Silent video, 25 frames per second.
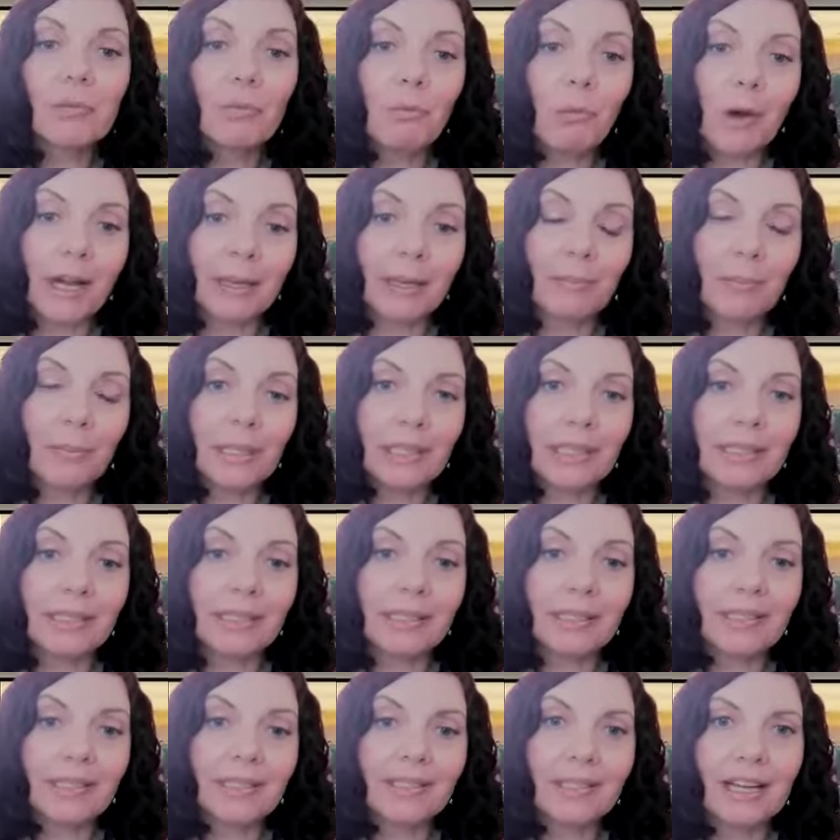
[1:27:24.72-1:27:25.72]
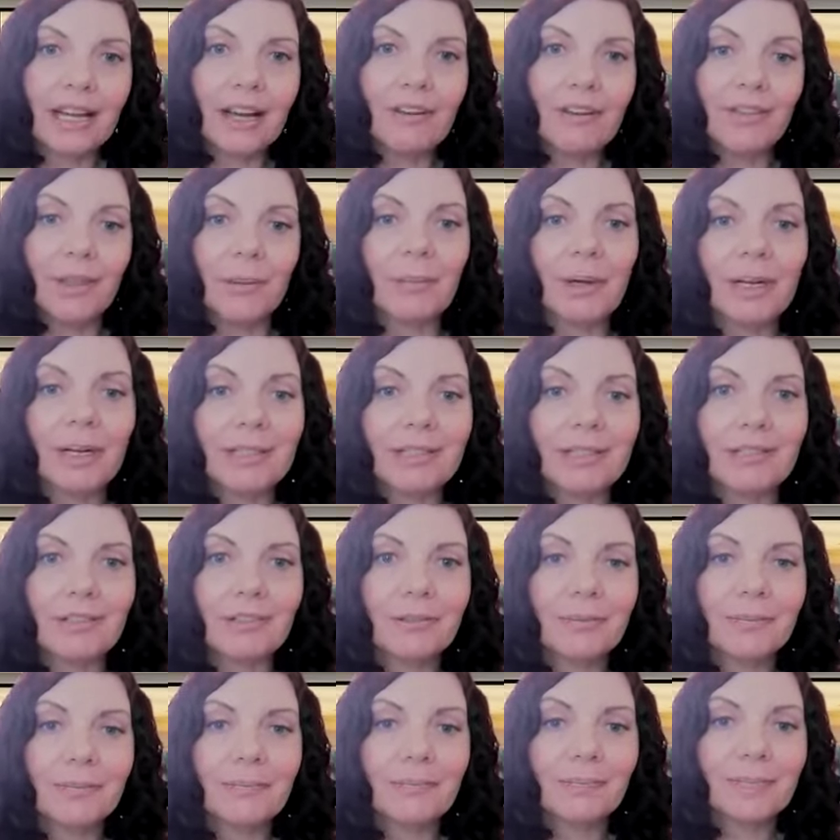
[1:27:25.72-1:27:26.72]
just one piece of the
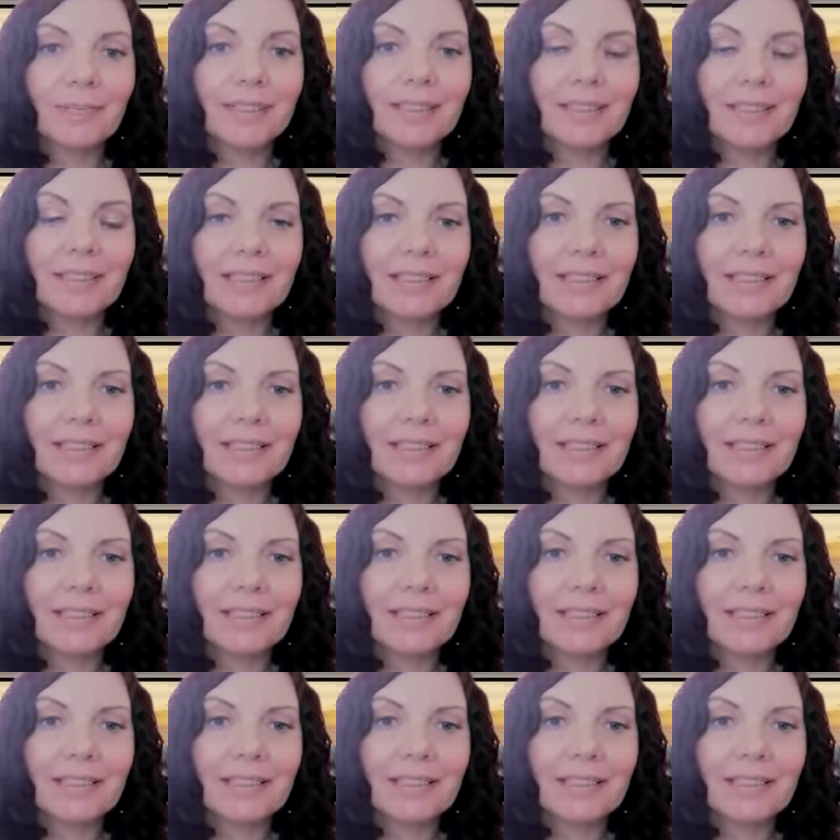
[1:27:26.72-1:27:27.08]
puzzle.